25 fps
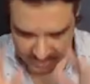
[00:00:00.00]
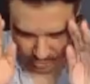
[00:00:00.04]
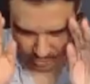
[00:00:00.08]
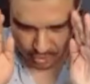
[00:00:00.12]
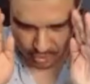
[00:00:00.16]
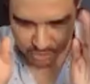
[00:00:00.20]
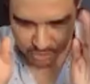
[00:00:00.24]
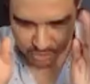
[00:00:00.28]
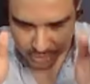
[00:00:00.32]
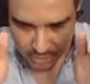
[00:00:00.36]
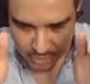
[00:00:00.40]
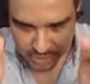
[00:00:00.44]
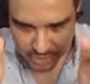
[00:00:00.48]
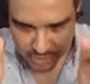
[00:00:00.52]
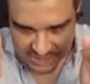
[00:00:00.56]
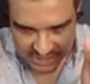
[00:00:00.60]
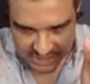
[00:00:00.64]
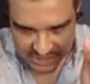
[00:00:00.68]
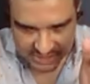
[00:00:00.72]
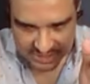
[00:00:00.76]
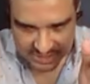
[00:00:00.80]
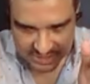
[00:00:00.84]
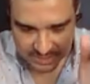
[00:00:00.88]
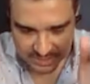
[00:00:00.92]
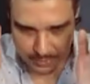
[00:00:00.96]
you know, you're not
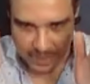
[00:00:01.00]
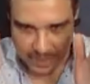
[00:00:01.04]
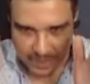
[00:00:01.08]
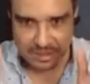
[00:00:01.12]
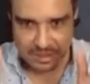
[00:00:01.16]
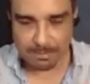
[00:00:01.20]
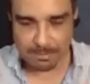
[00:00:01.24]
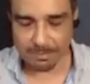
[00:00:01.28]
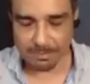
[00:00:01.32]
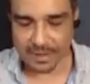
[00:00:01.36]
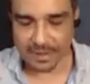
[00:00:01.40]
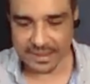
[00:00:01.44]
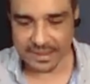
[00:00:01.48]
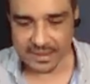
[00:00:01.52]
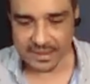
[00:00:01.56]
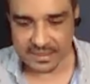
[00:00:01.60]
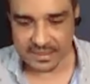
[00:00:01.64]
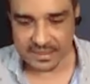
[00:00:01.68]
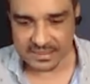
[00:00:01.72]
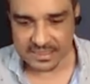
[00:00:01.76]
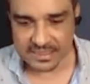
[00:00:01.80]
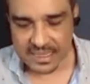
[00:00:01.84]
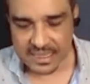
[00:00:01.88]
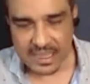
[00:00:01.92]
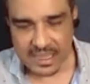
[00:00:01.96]
just wearing
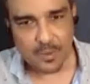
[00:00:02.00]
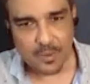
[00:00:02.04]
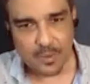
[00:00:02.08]
blinkers.